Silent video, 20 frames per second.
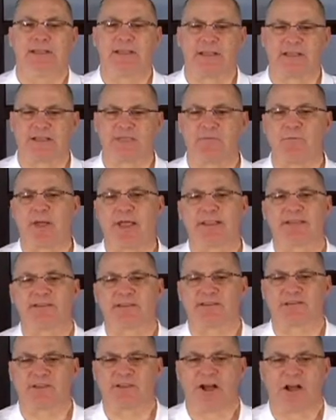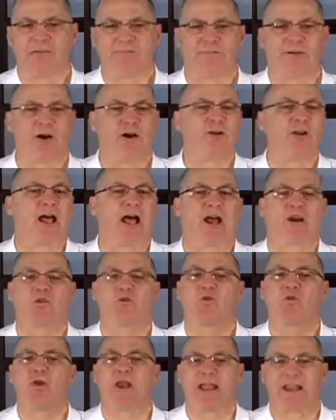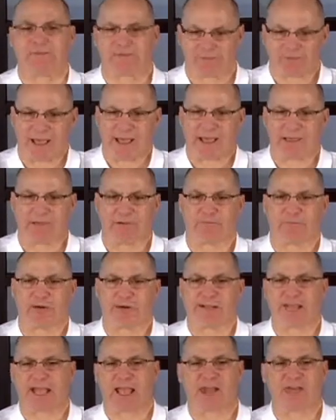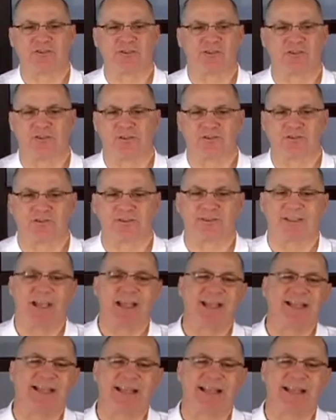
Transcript: This makes the soft phone a great value for occasional users